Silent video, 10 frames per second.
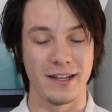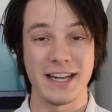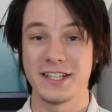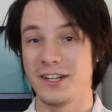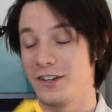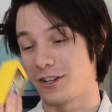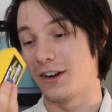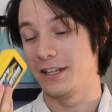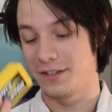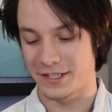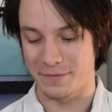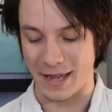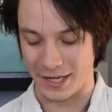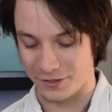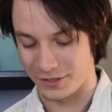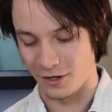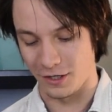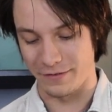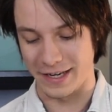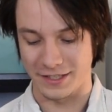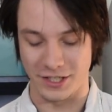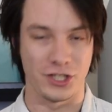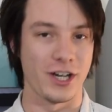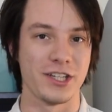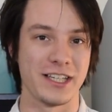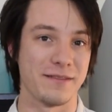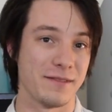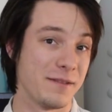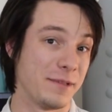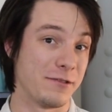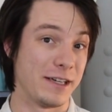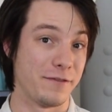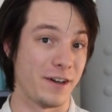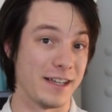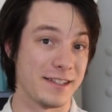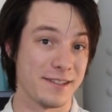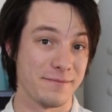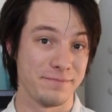I actually only used this pack during the whole event, just charging it between fights.